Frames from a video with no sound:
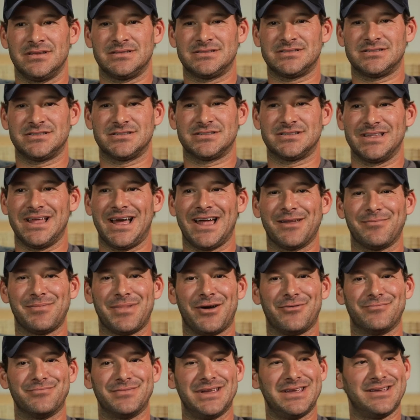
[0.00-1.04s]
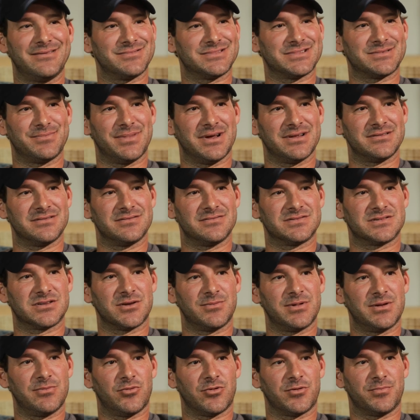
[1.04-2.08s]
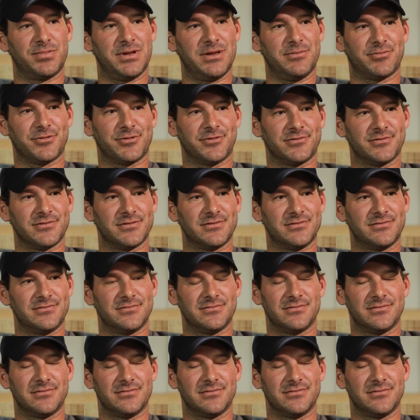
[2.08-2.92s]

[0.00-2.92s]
it's just not about me. It's about so many more people.